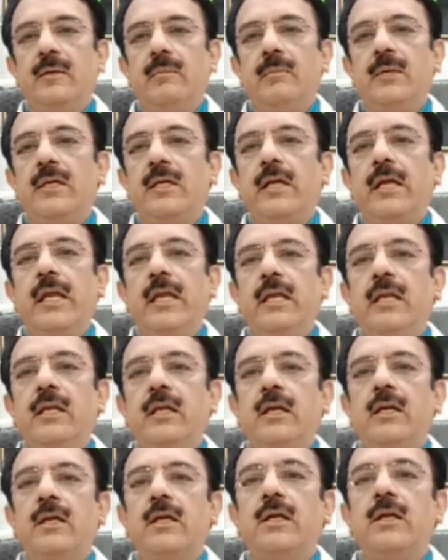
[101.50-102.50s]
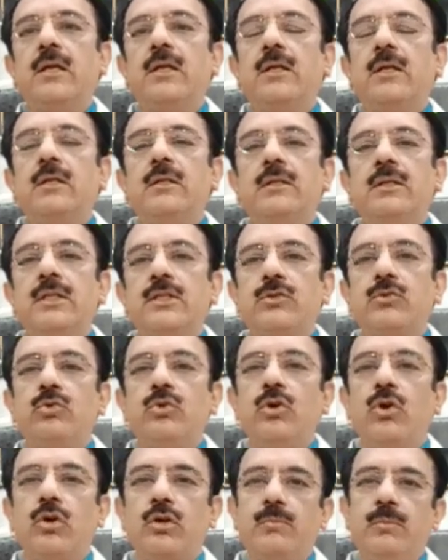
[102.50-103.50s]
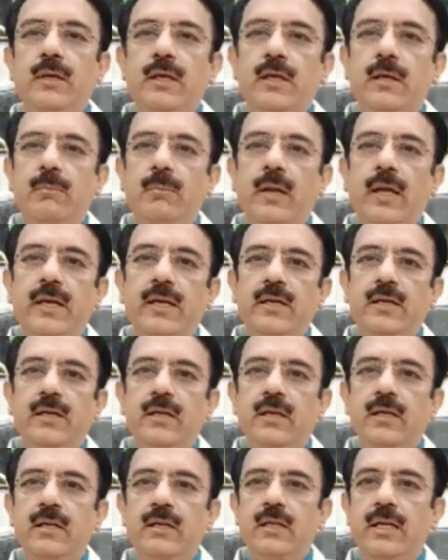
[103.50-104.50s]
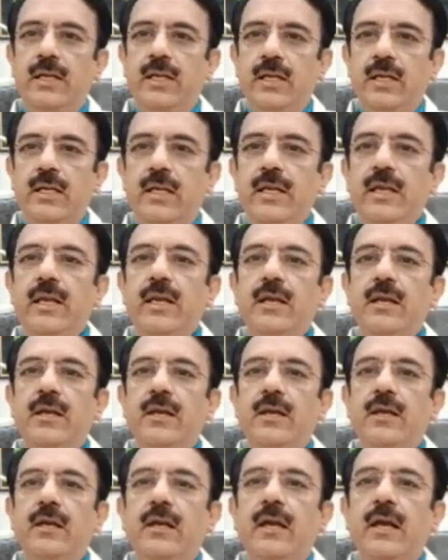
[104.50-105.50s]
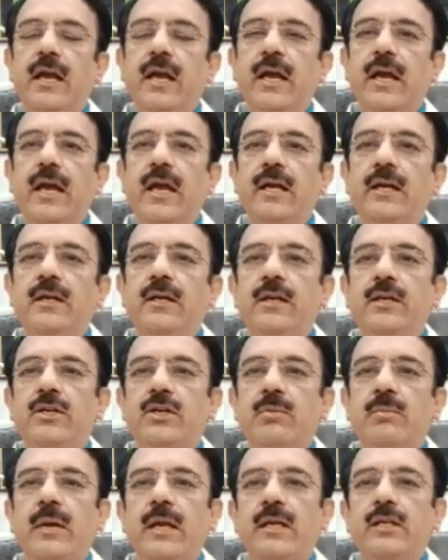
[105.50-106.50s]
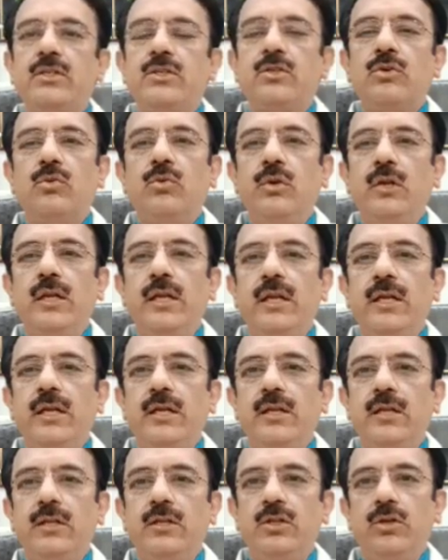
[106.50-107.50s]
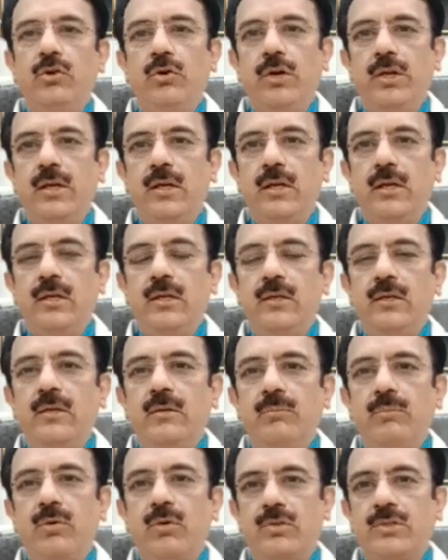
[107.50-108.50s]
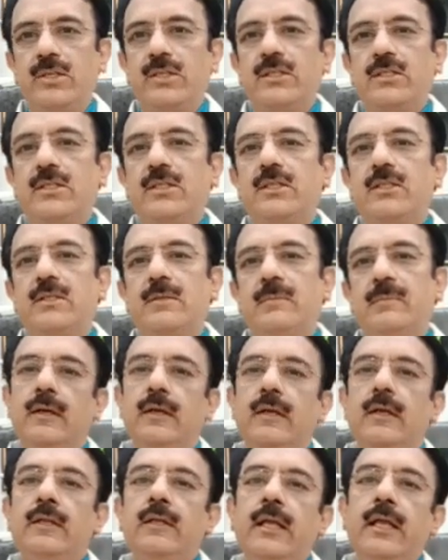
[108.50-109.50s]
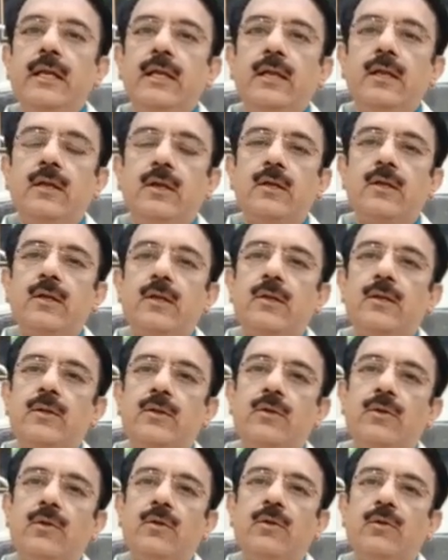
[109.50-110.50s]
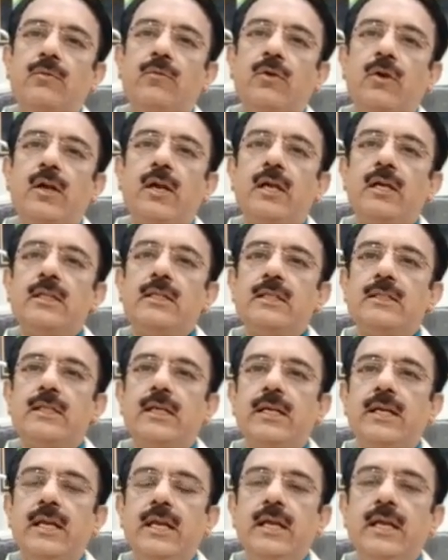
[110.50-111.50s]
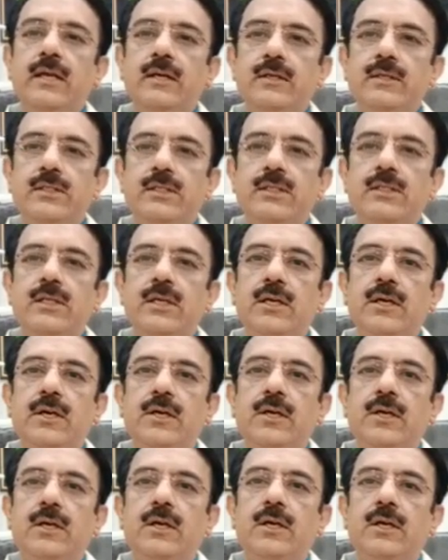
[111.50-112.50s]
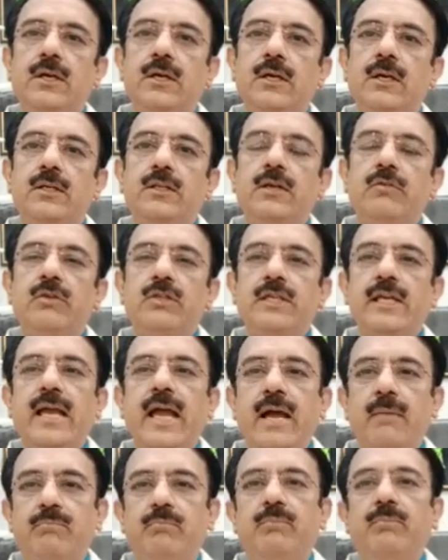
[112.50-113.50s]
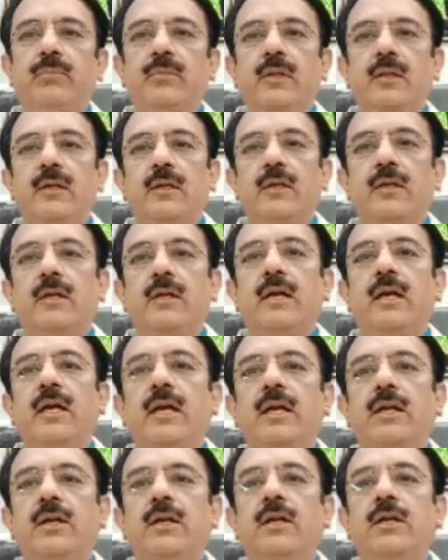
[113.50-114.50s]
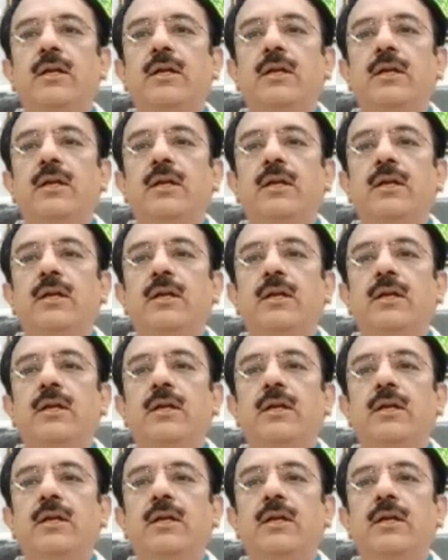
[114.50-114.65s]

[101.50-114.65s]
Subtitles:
But again, this could not be applied clinically, and it remains only a theoretical process. Then for another 30 years, there was a gap, and